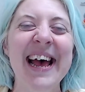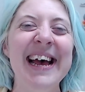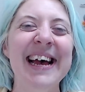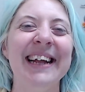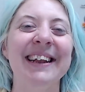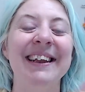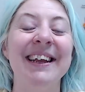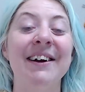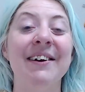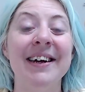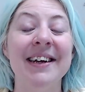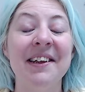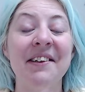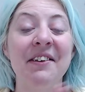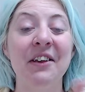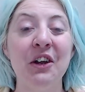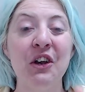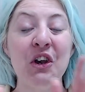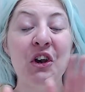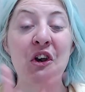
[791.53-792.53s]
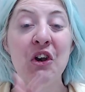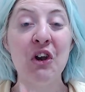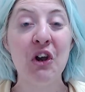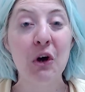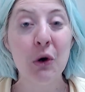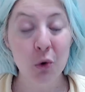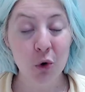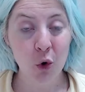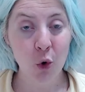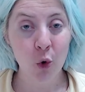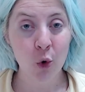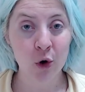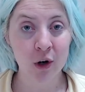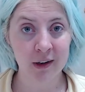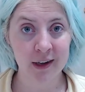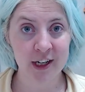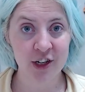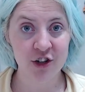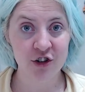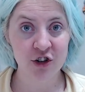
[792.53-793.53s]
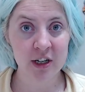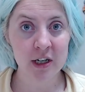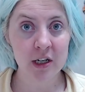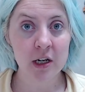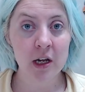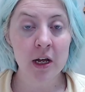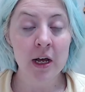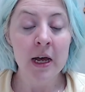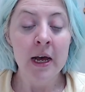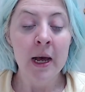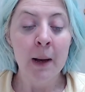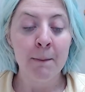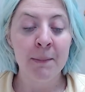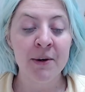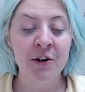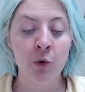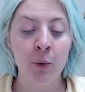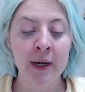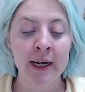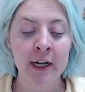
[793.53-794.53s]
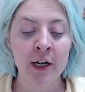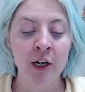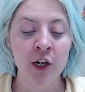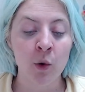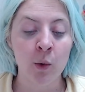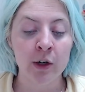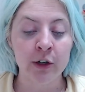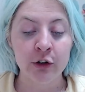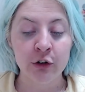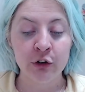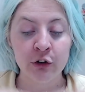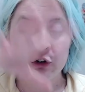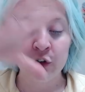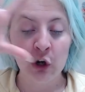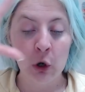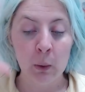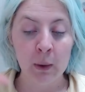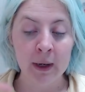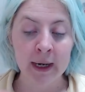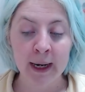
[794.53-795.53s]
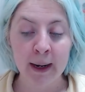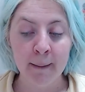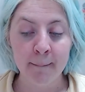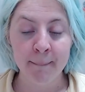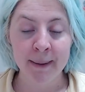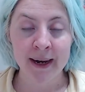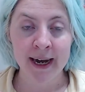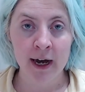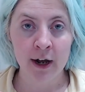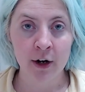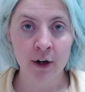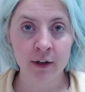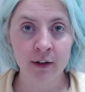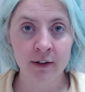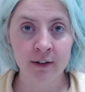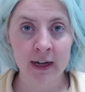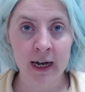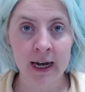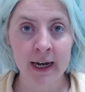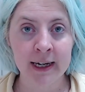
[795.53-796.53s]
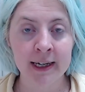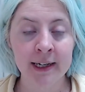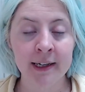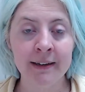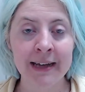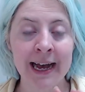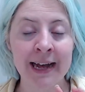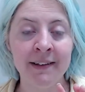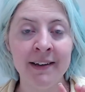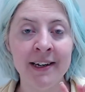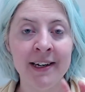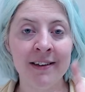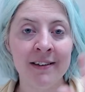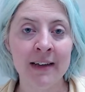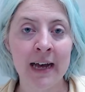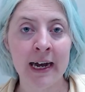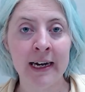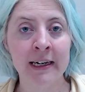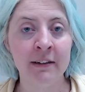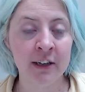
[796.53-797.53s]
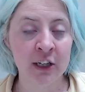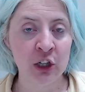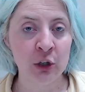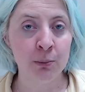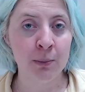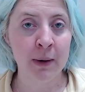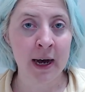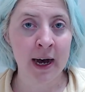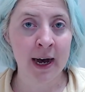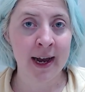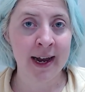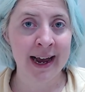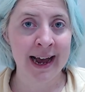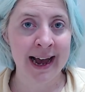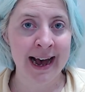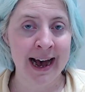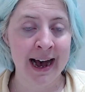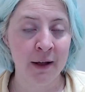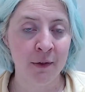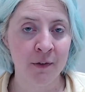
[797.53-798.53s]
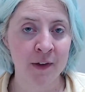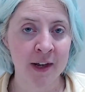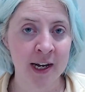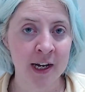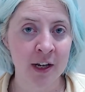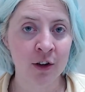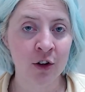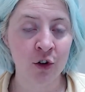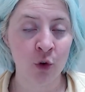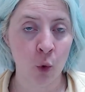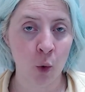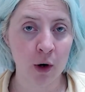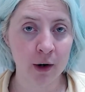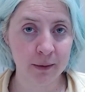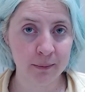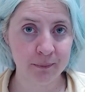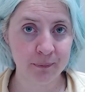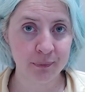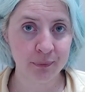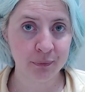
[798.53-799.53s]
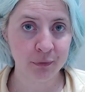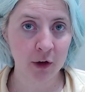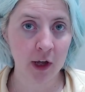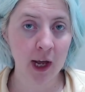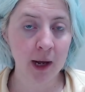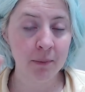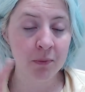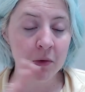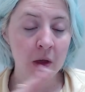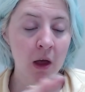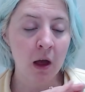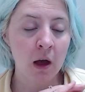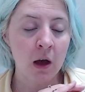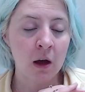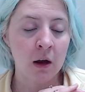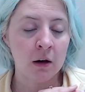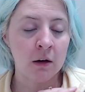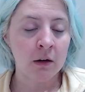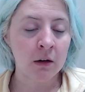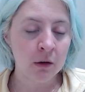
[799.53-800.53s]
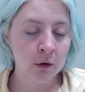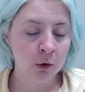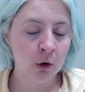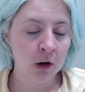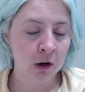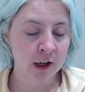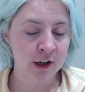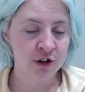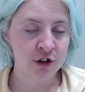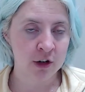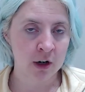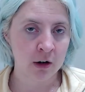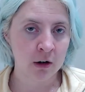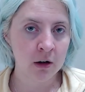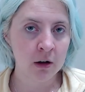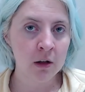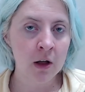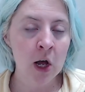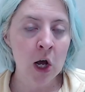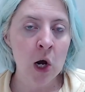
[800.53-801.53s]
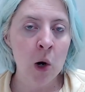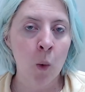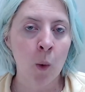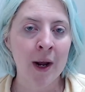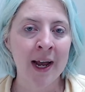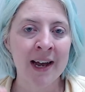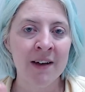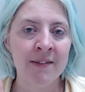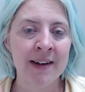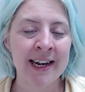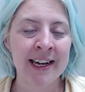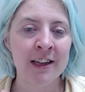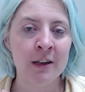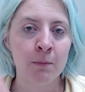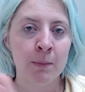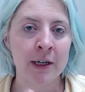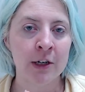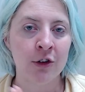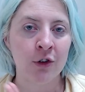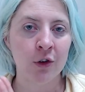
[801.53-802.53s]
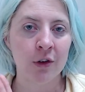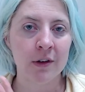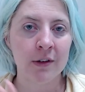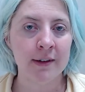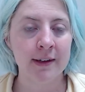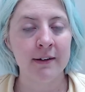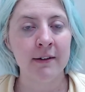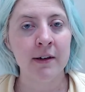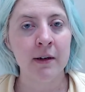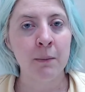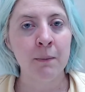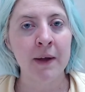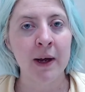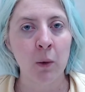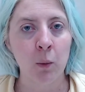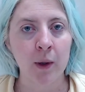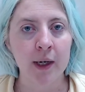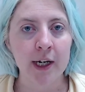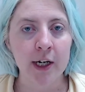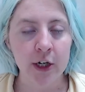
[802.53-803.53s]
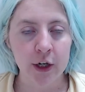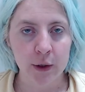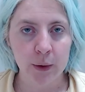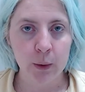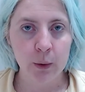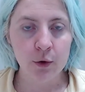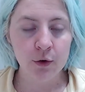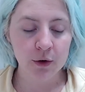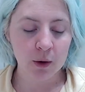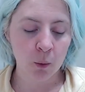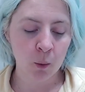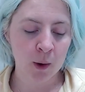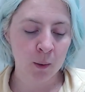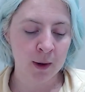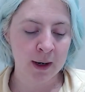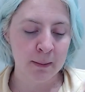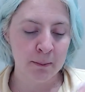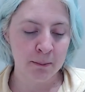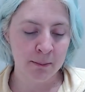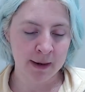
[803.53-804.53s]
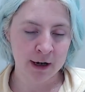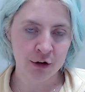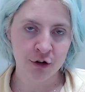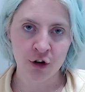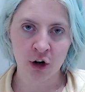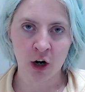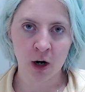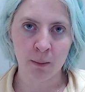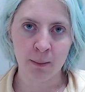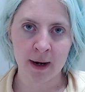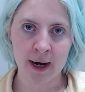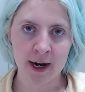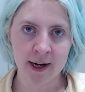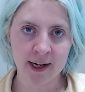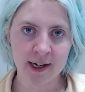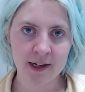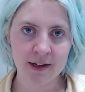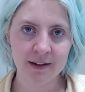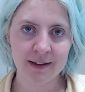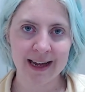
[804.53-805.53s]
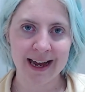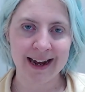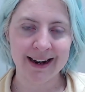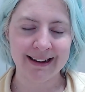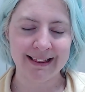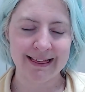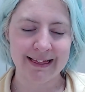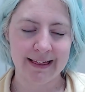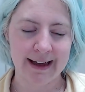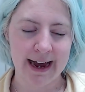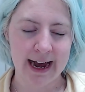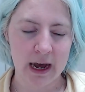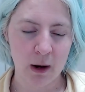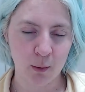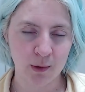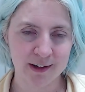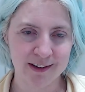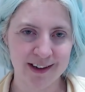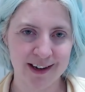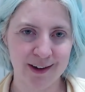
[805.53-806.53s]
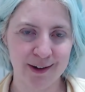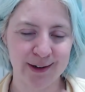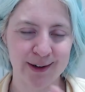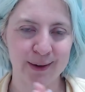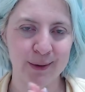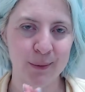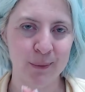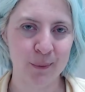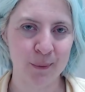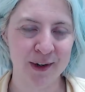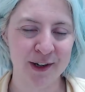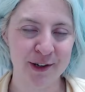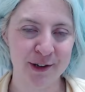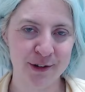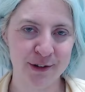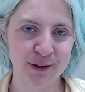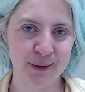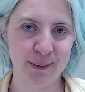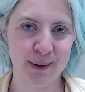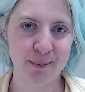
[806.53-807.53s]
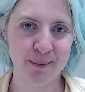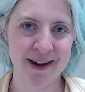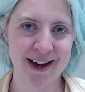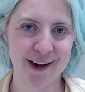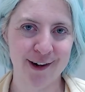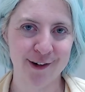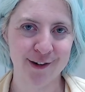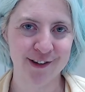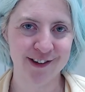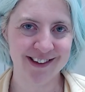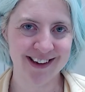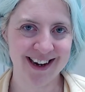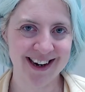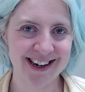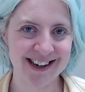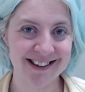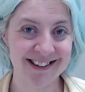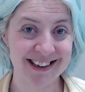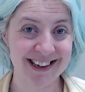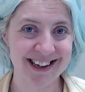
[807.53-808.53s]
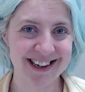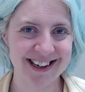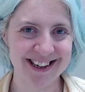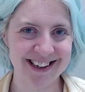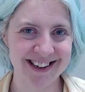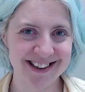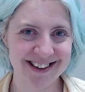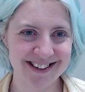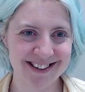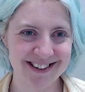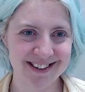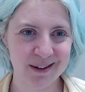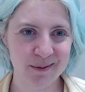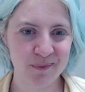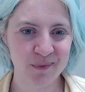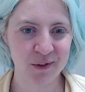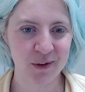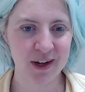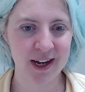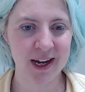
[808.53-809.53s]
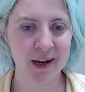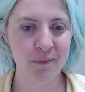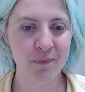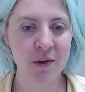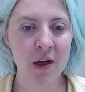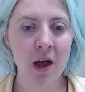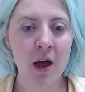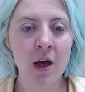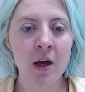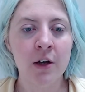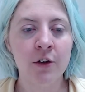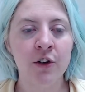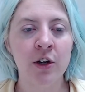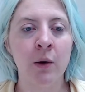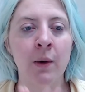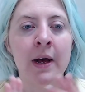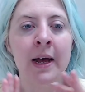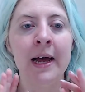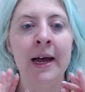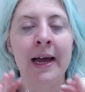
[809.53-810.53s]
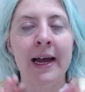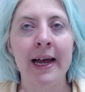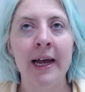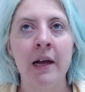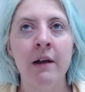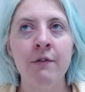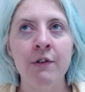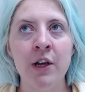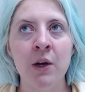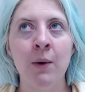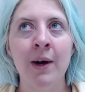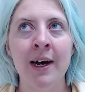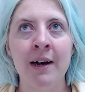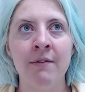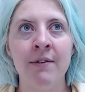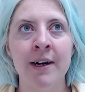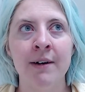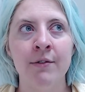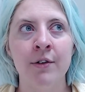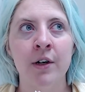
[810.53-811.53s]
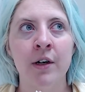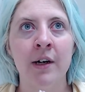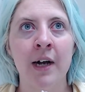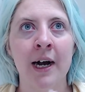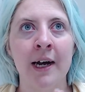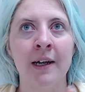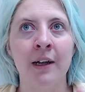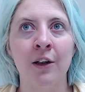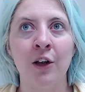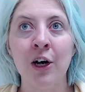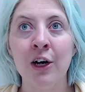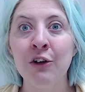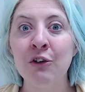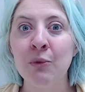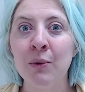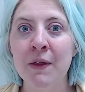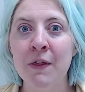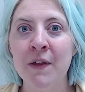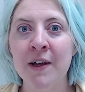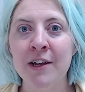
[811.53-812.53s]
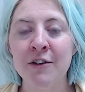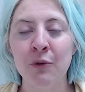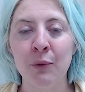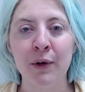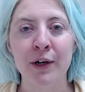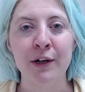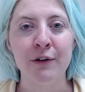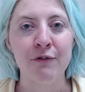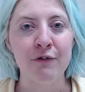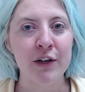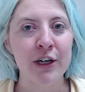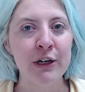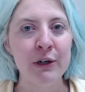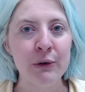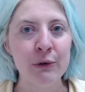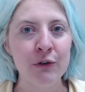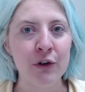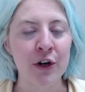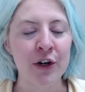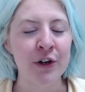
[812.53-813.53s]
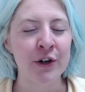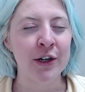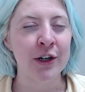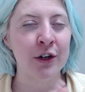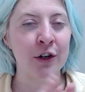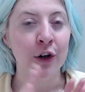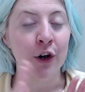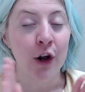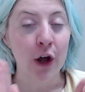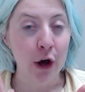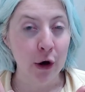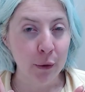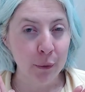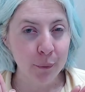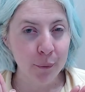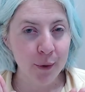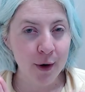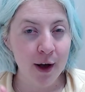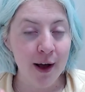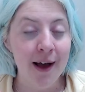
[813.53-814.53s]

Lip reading: There is no correlation between your sewing pattern size and the size that you buy at the store. Okay? No correlation at all. We have a special system that we use where we measure our bodies, and that will tell you what your sewing pattern size is. Okay? So if you have ever gotten lost with this or confused or you didn't know,